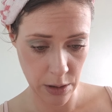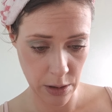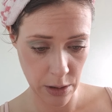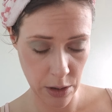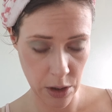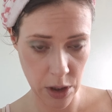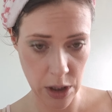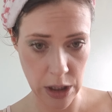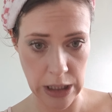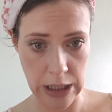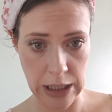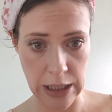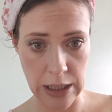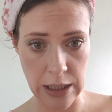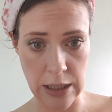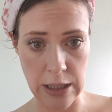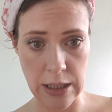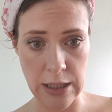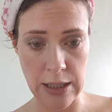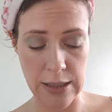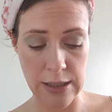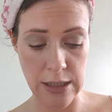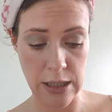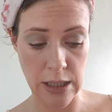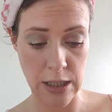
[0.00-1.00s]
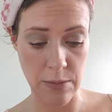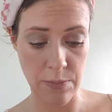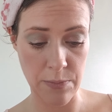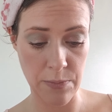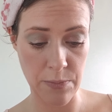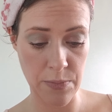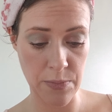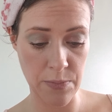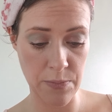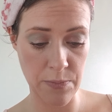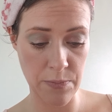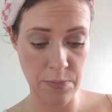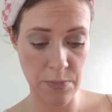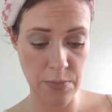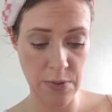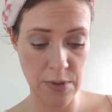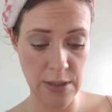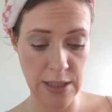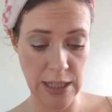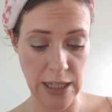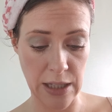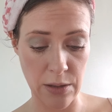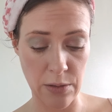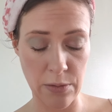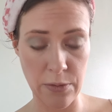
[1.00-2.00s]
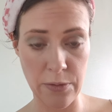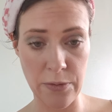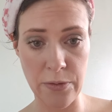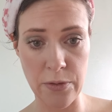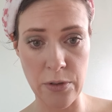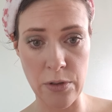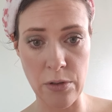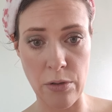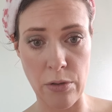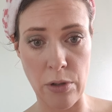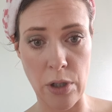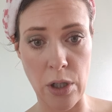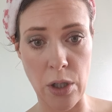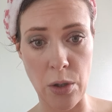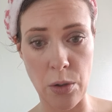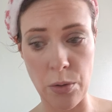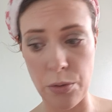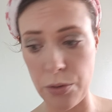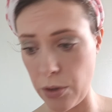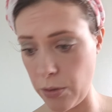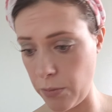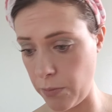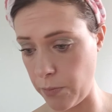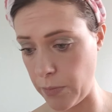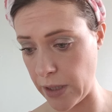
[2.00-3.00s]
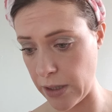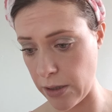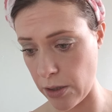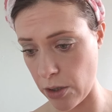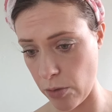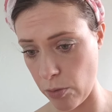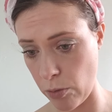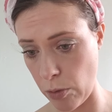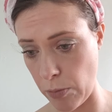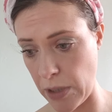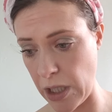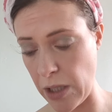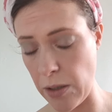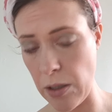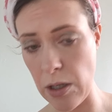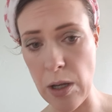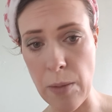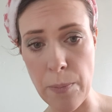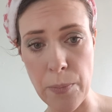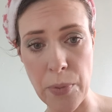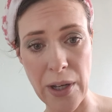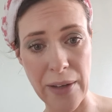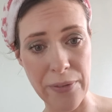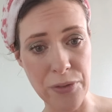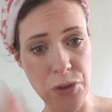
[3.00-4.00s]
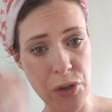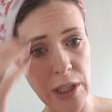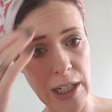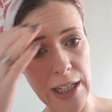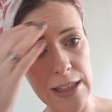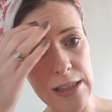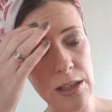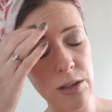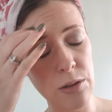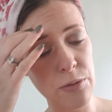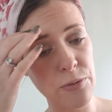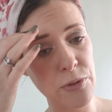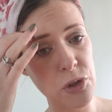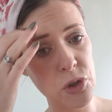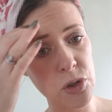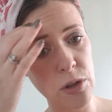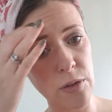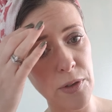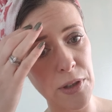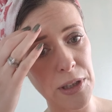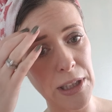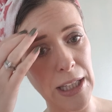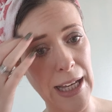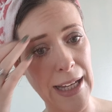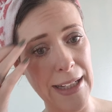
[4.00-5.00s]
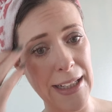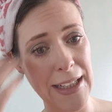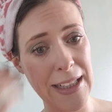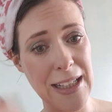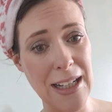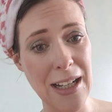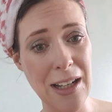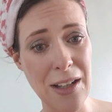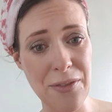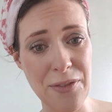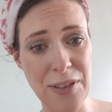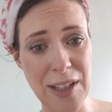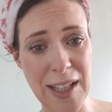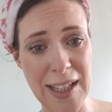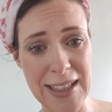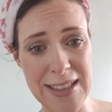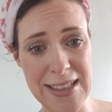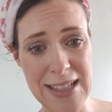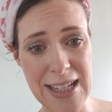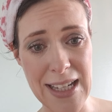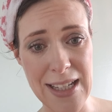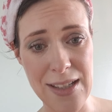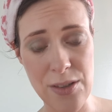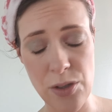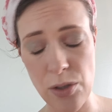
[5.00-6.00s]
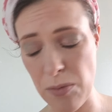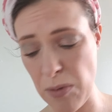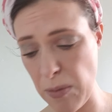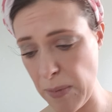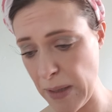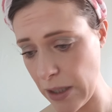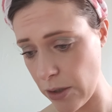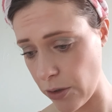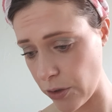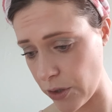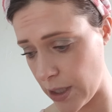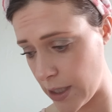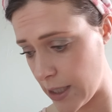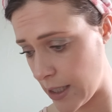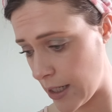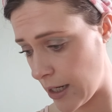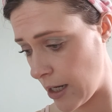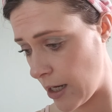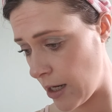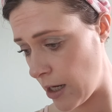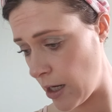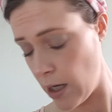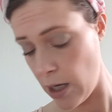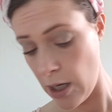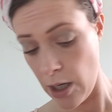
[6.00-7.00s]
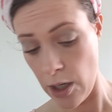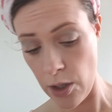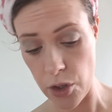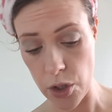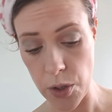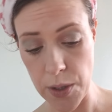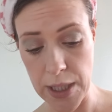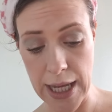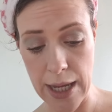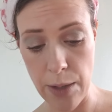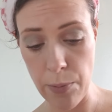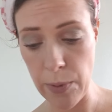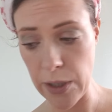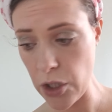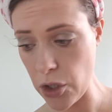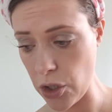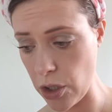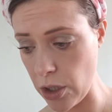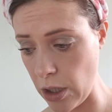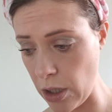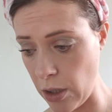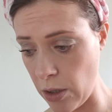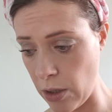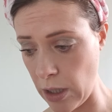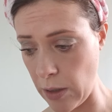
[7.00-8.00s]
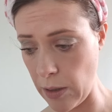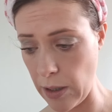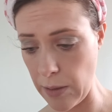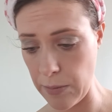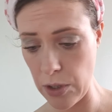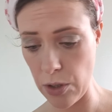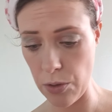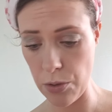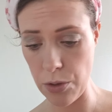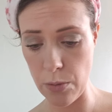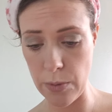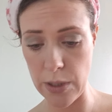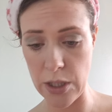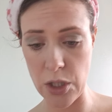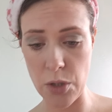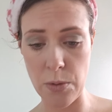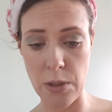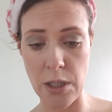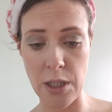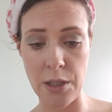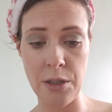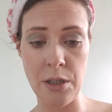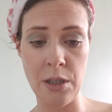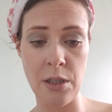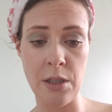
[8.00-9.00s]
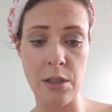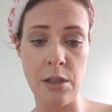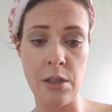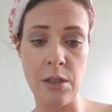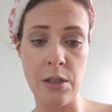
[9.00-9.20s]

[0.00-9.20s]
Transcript: She is a self-grown businesswoman, but I've tried to look for stuff online and I can't find it, so I'm a bit gutted. So yeah, I don't know which one.